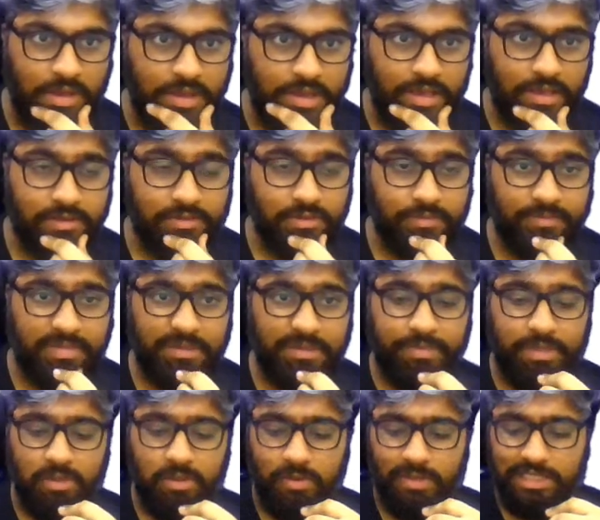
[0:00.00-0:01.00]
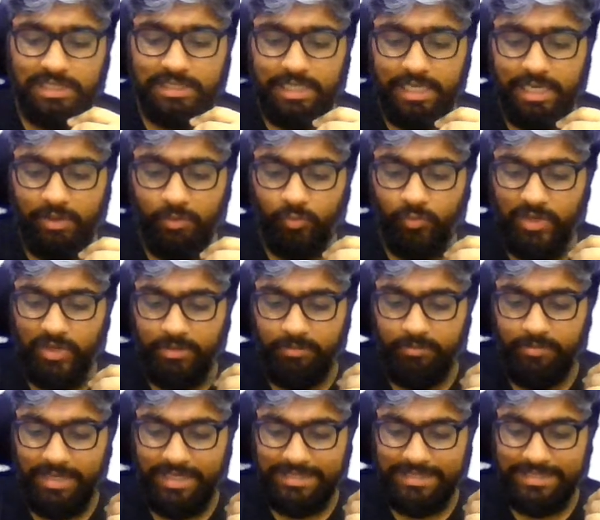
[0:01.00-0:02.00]
Yeah, so people who are saying 1
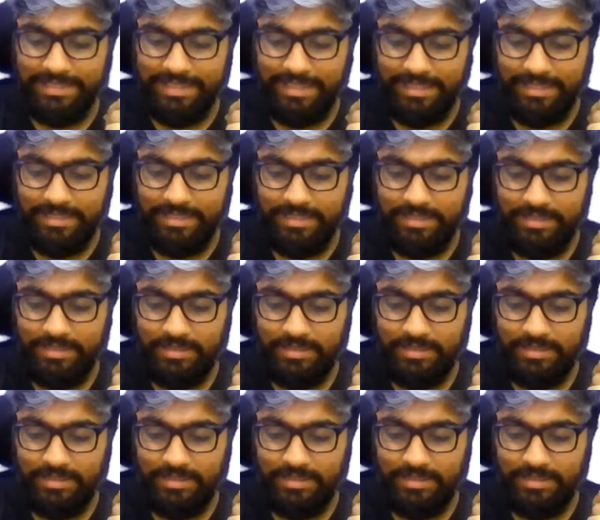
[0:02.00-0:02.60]
by 6,